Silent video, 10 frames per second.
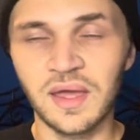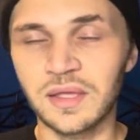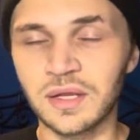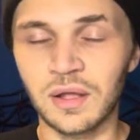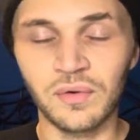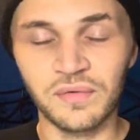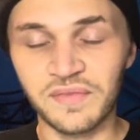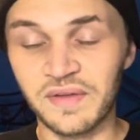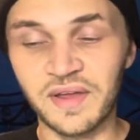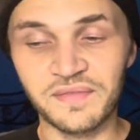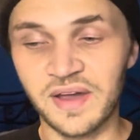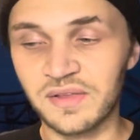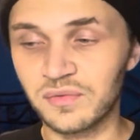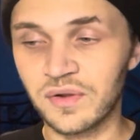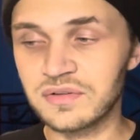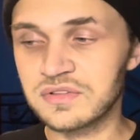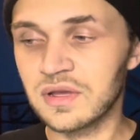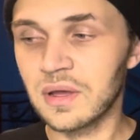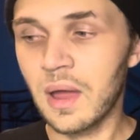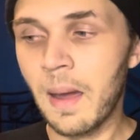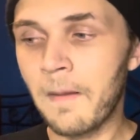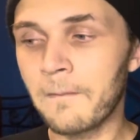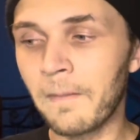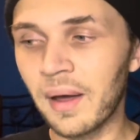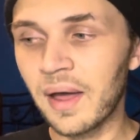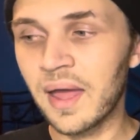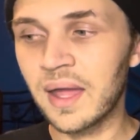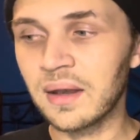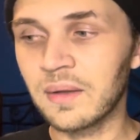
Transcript: you know, vice versa. But